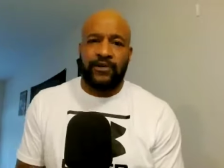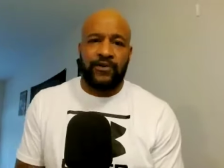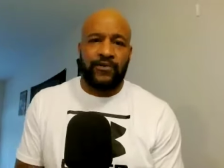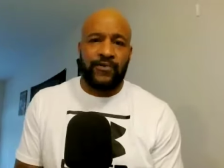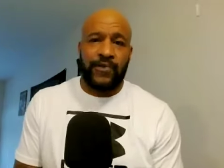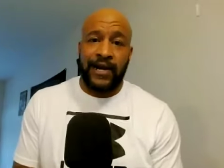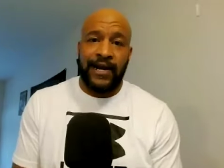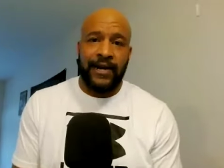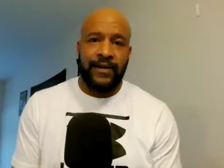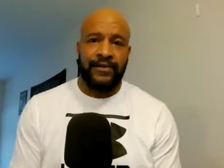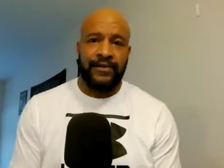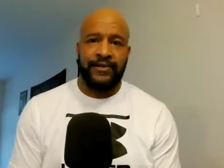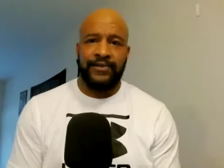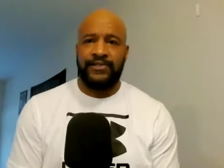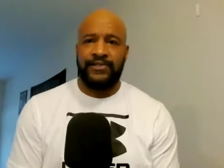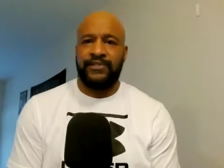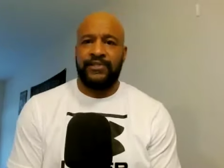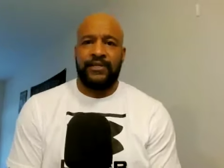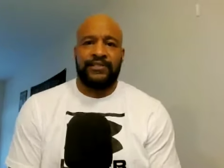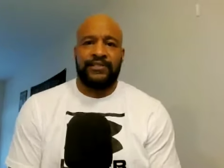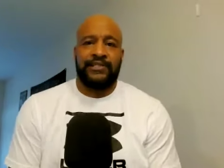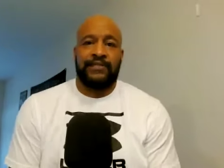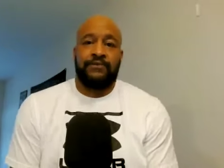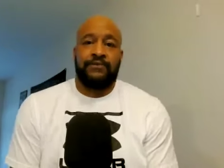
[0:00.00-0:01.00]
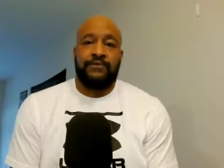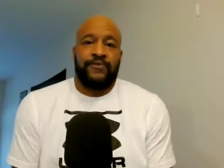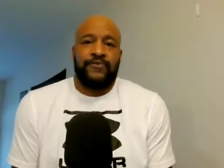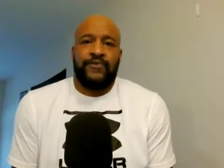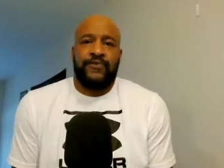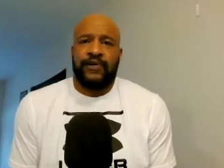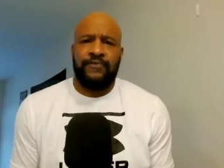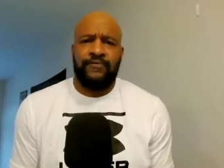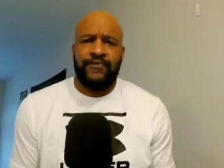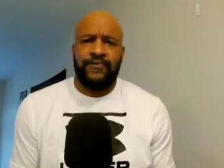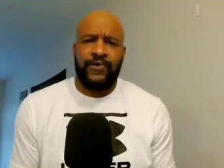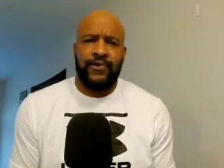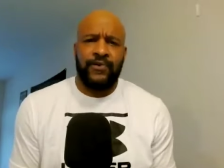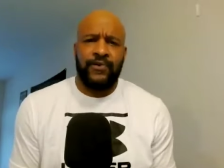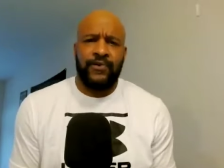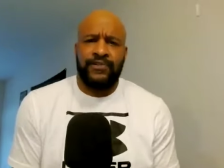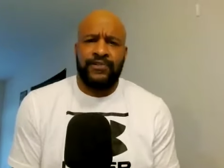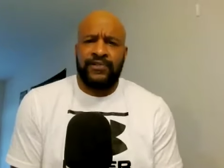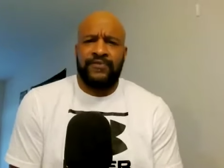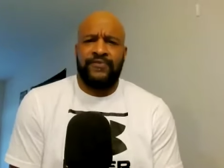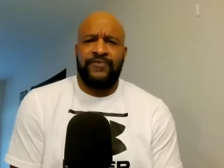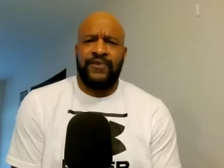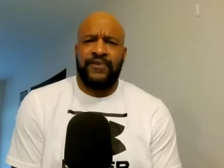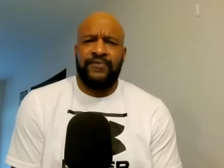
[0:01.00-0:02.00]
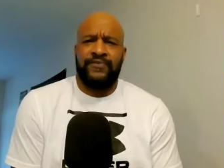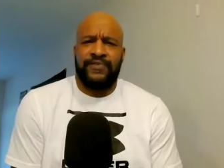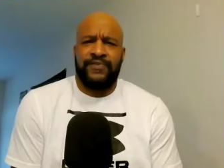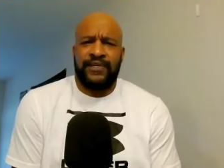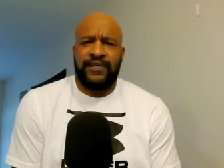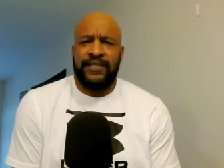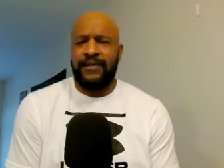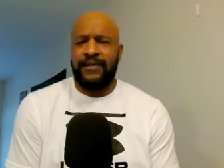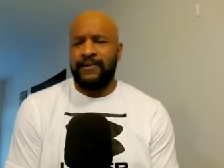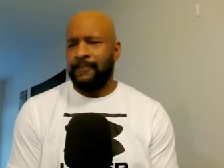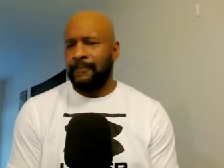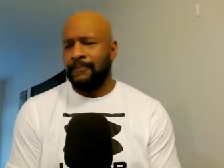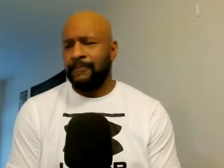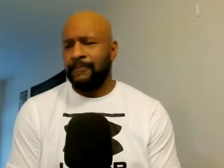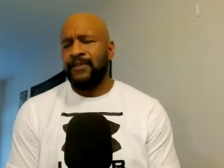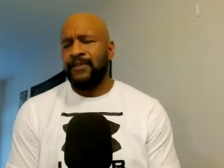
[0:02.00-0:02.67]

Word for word: fucking ground and shit because I was a fucking virgin at 15.